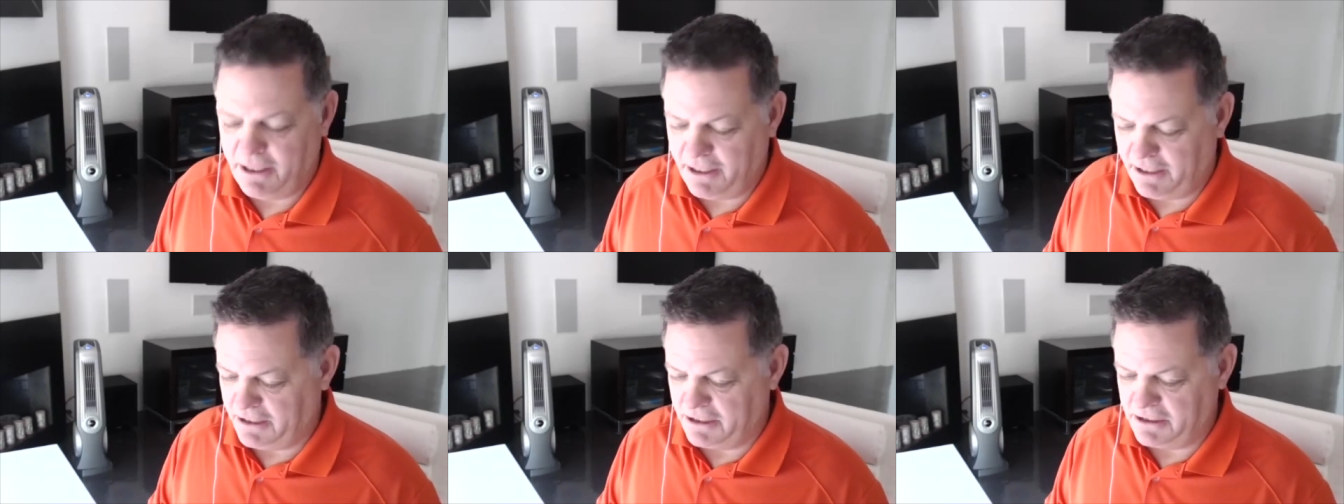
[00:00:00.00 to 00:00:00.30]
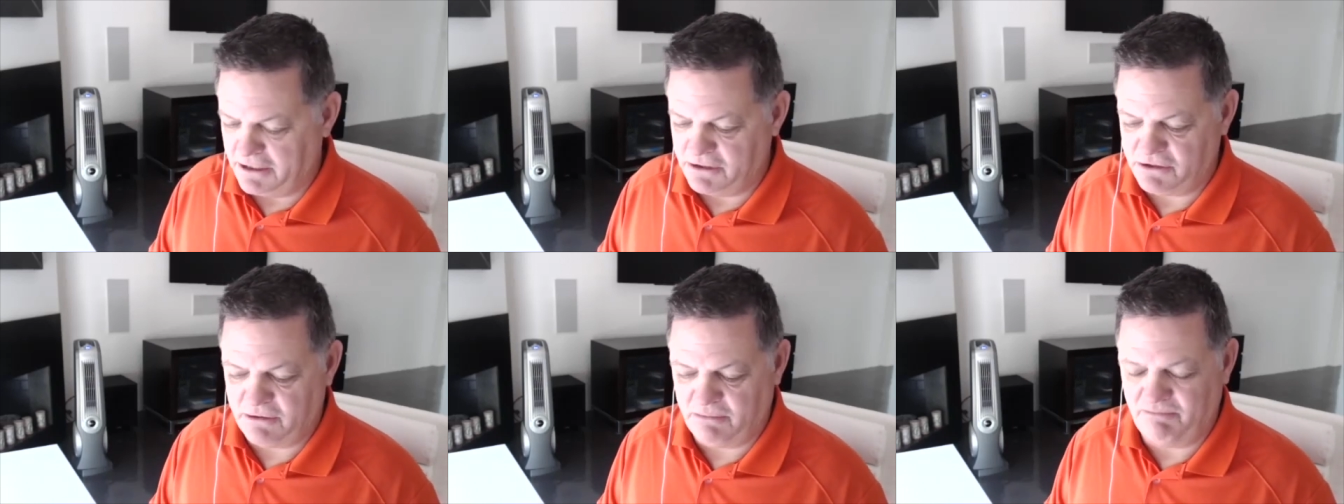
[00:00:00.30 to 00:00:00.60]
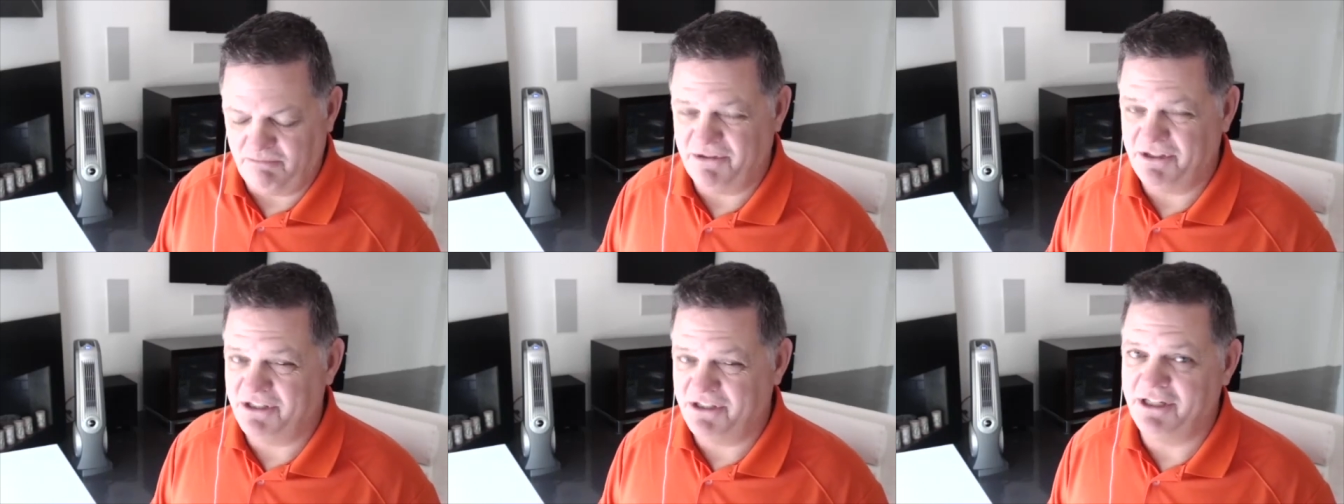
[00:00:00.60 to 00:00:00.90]
is
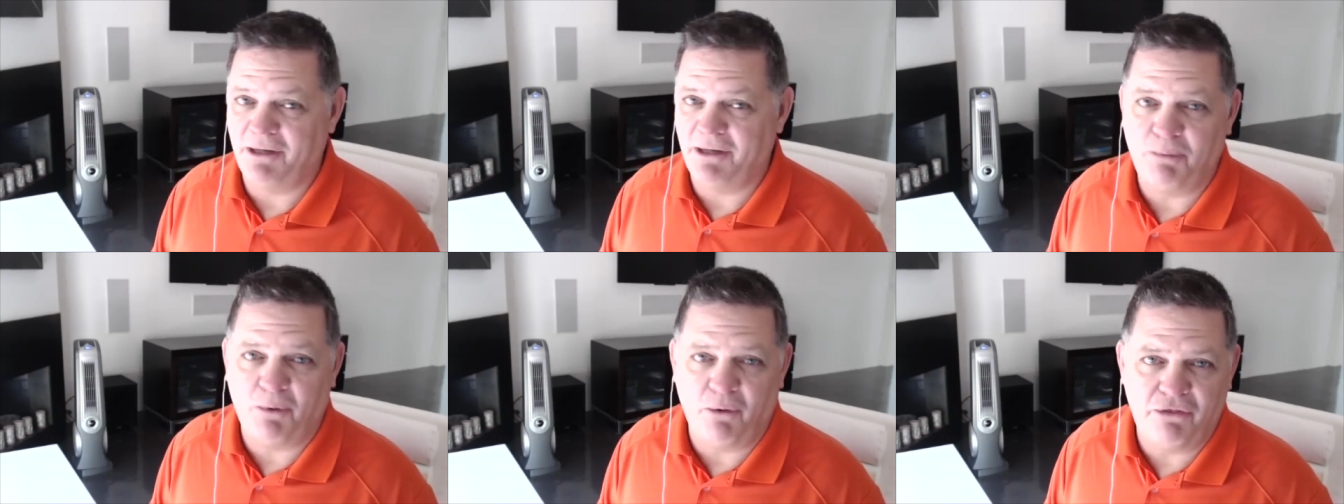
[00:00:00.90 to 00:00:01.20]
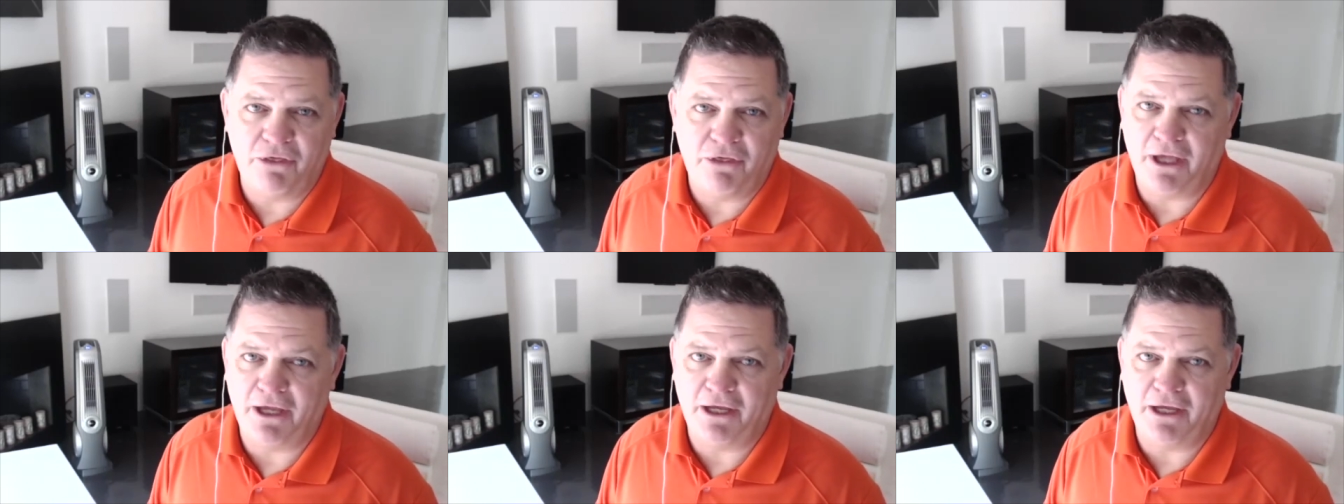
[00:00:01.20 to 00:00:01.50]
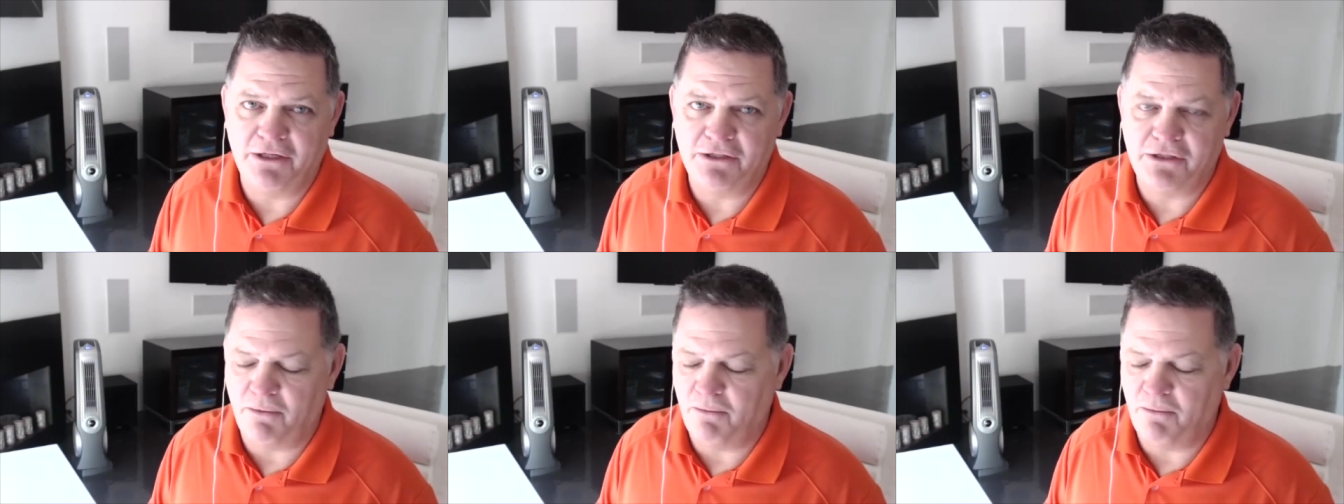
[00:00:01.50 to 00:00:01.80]
simple
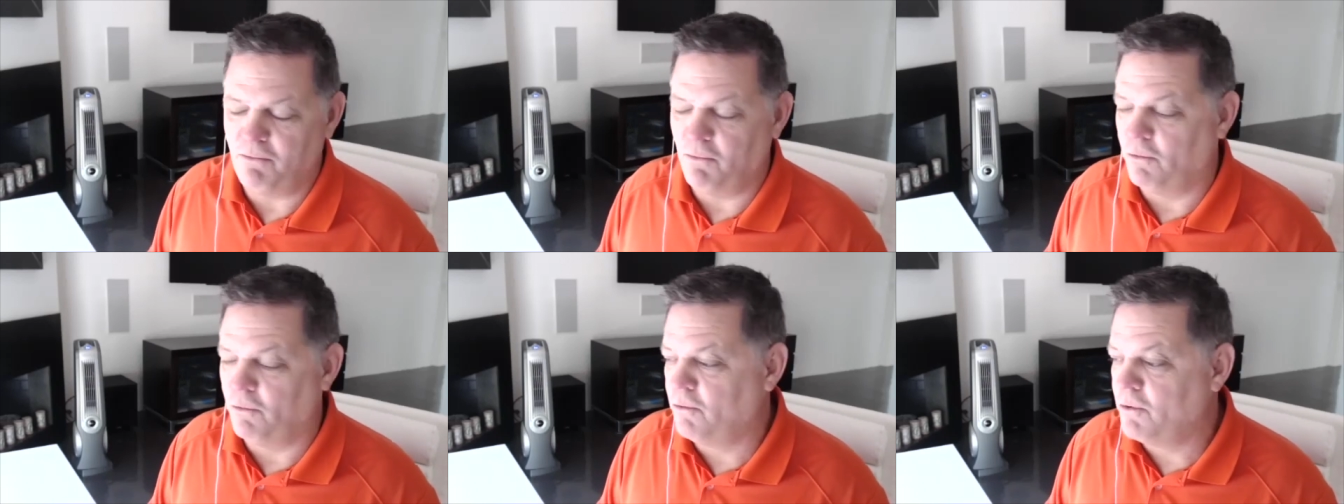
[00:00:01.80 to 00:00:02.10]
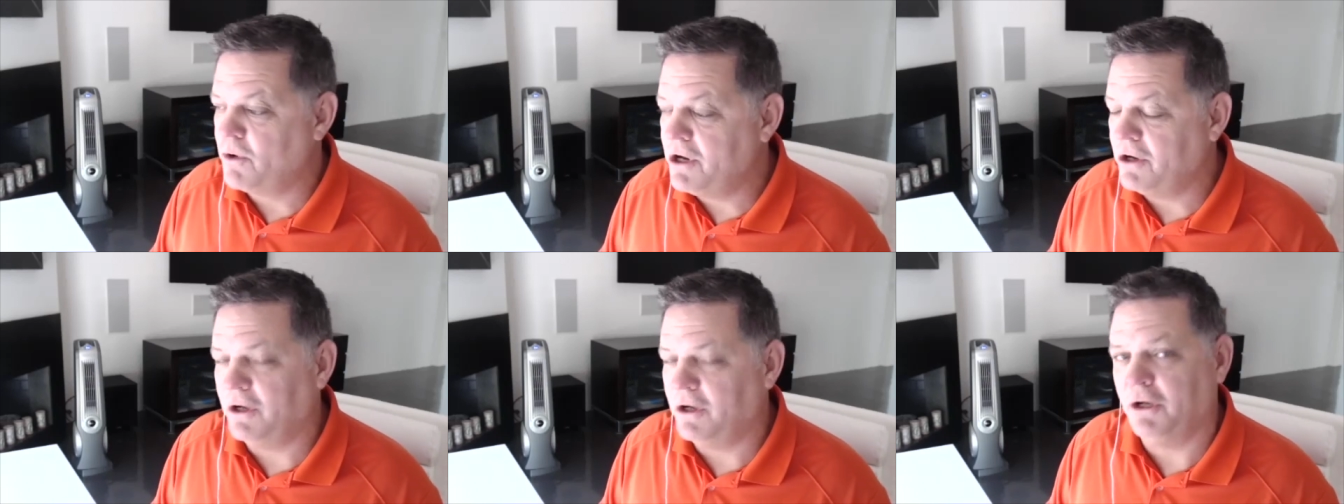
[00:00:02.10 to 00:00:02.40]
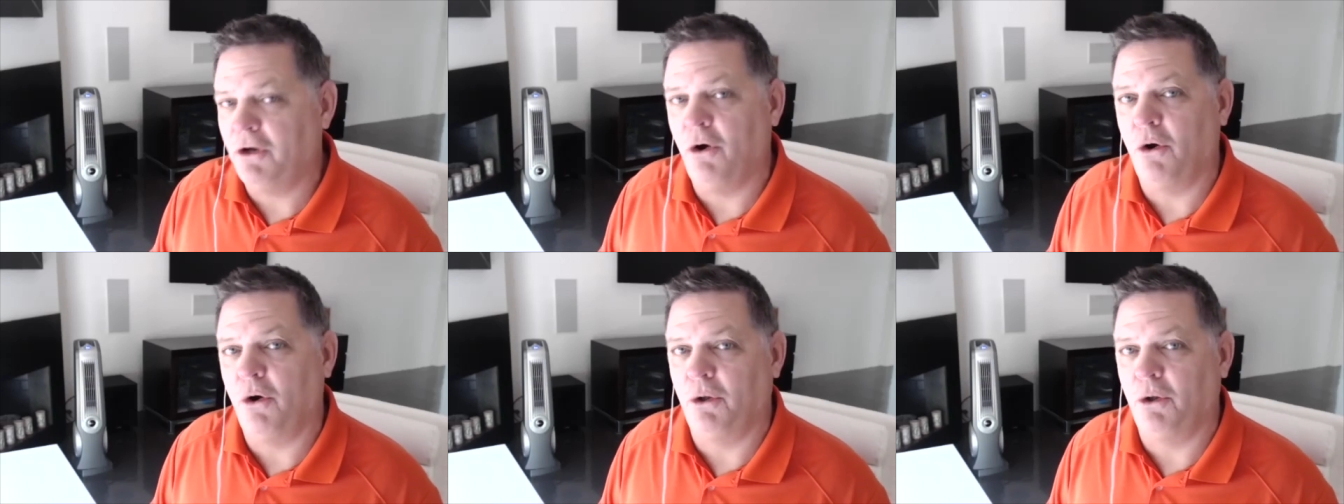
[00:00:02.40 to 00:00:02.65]
things that really go a